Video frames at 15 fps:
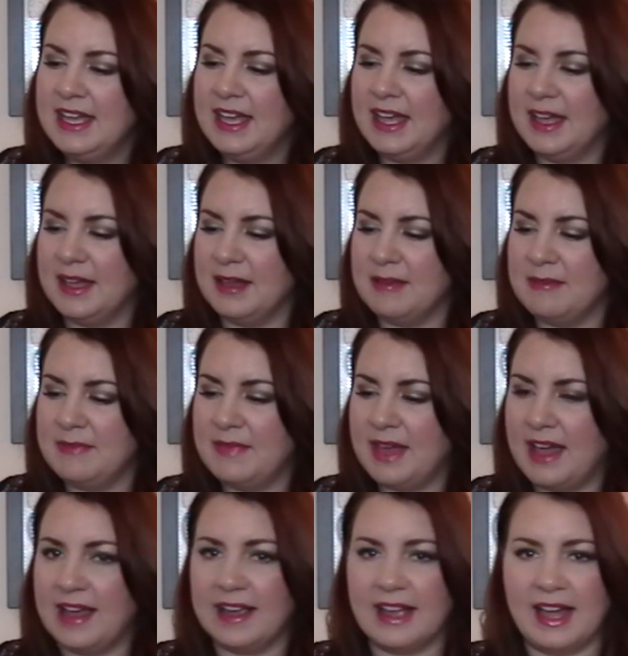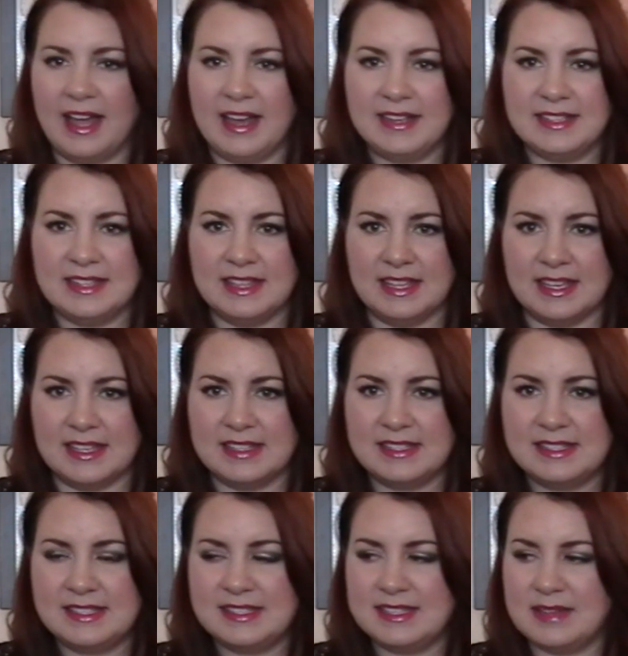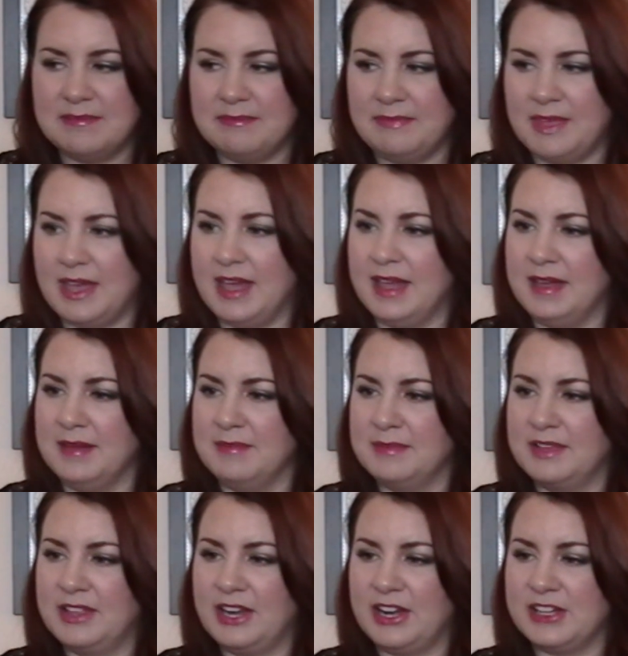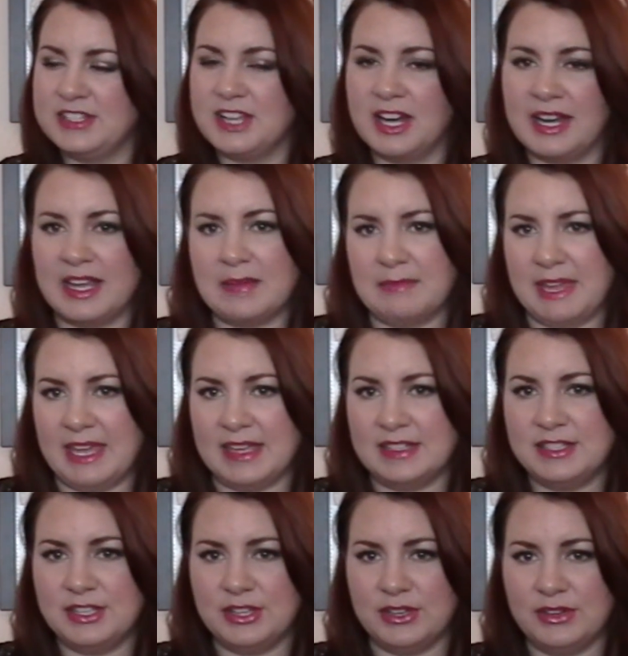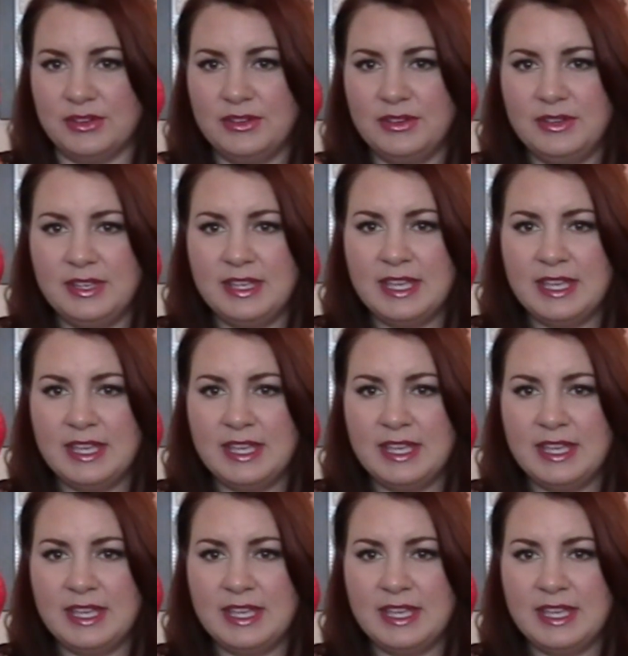I got this Clarisonic Mia2,